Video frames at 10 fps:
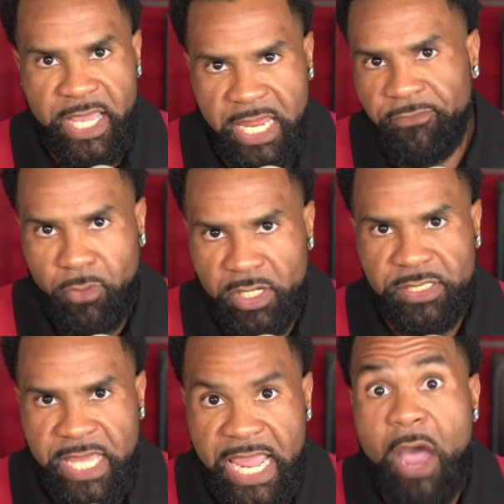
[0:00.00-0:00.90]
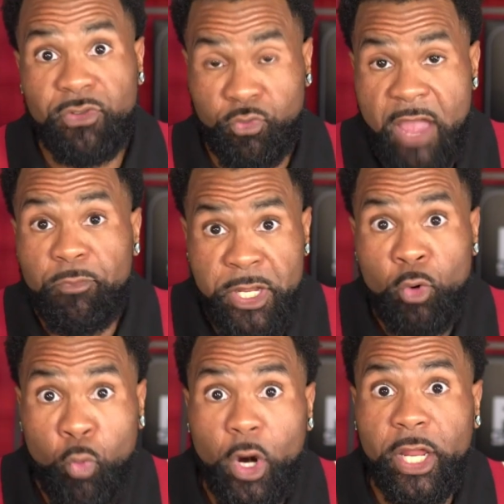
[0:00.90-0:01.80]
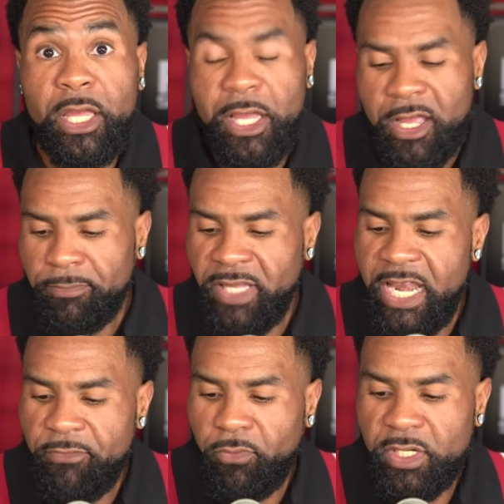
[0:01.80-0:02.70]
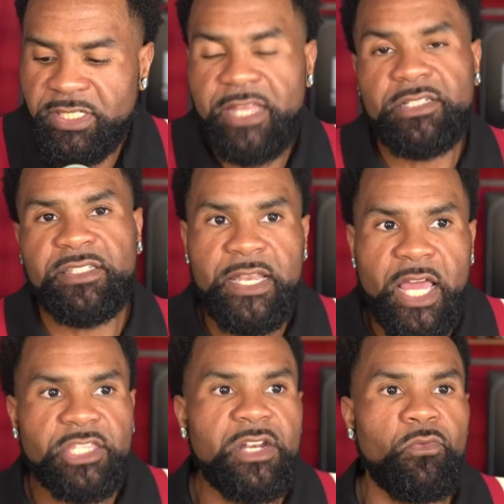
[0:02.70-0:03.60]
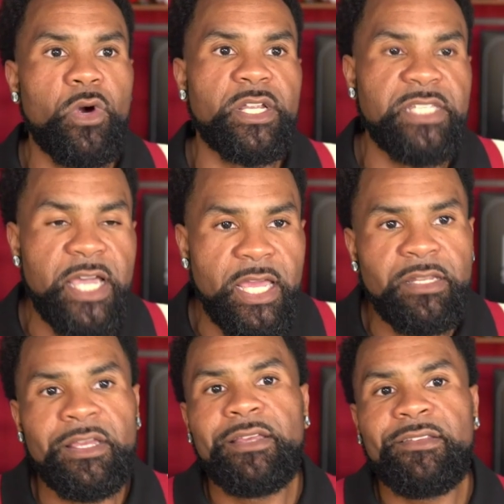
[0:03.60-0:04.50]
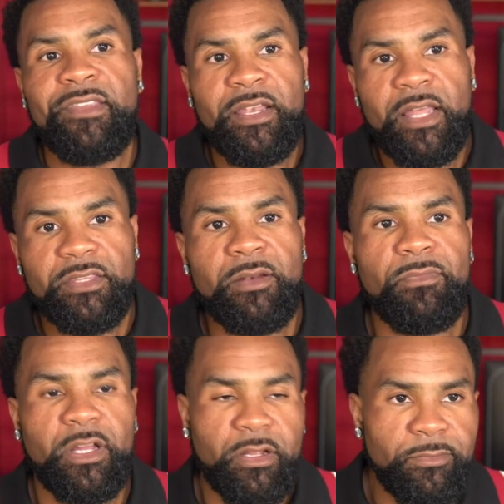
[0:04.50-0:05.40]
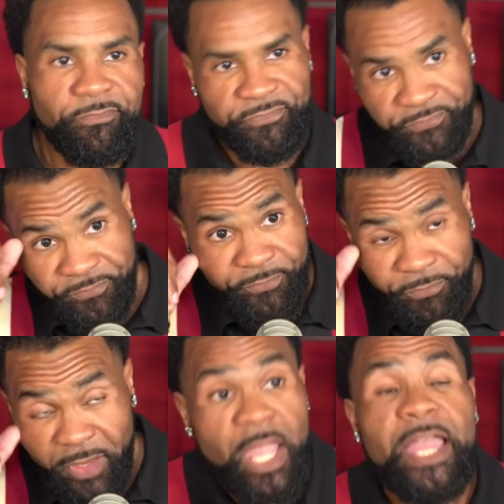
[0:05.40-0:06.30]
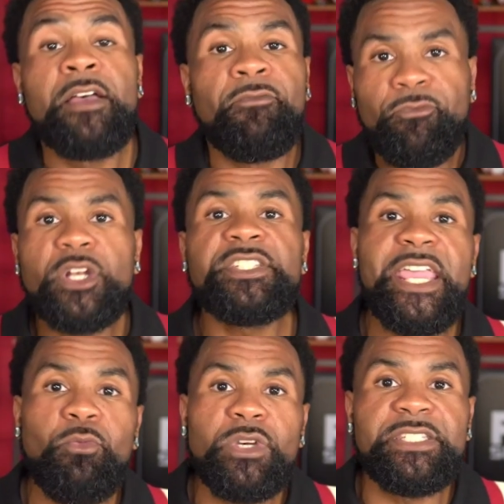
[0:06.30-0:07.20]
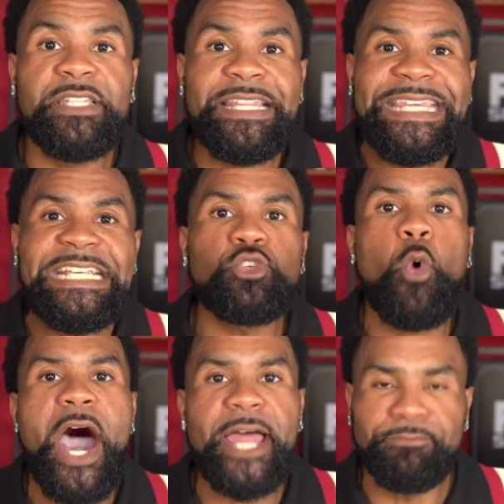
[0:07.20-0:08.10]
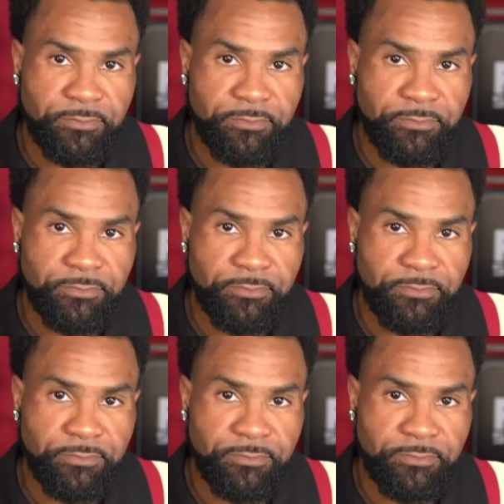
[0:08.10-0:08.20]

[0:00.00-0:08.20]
at Florida State. I was around for Peter Warrick playing at Florida State. To say nothing of Warrick Dunn, say nothing about Florida State was the squad